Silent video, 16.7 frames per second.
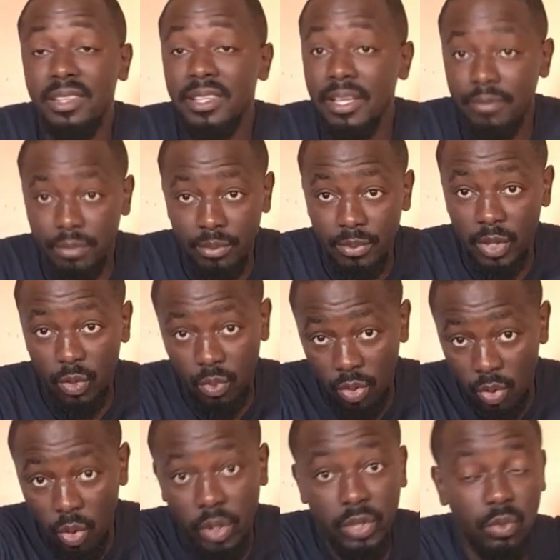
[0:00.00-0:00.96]
And then from there,
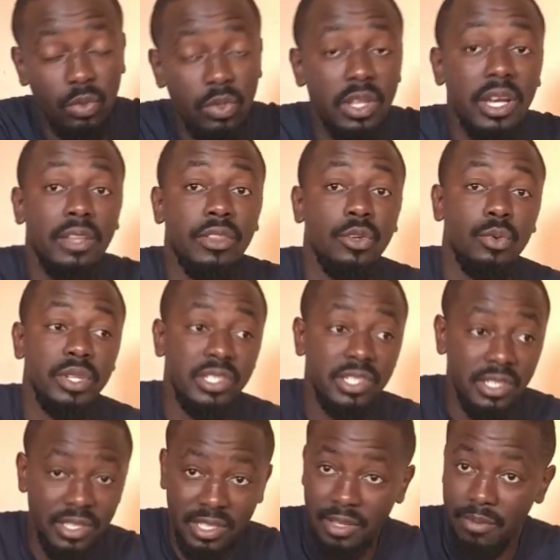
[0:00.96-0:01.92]
we go into the other
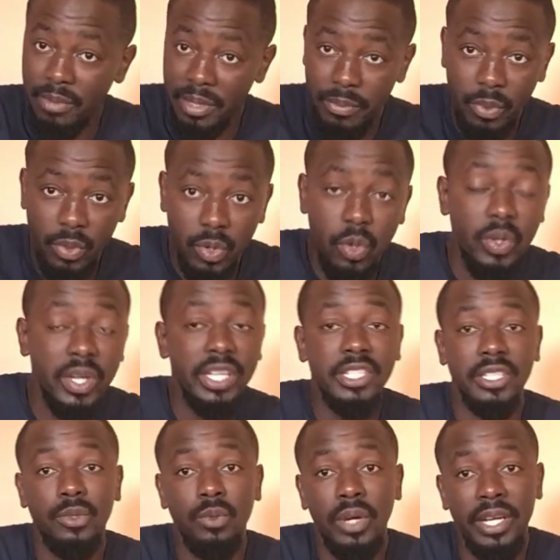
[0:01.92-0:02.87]
regions and maybe we go
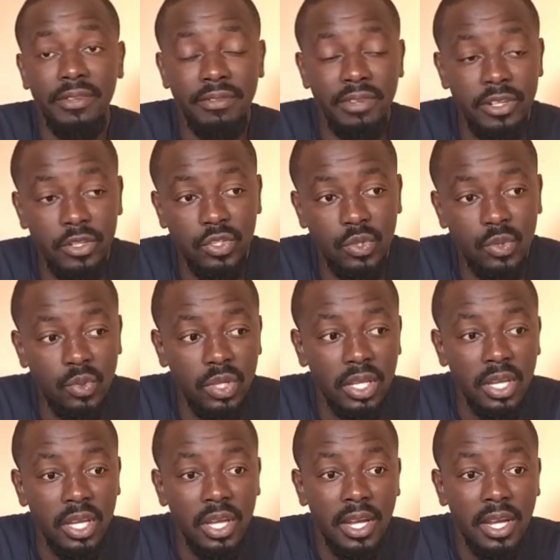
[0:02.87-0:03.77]
nationwide very soon.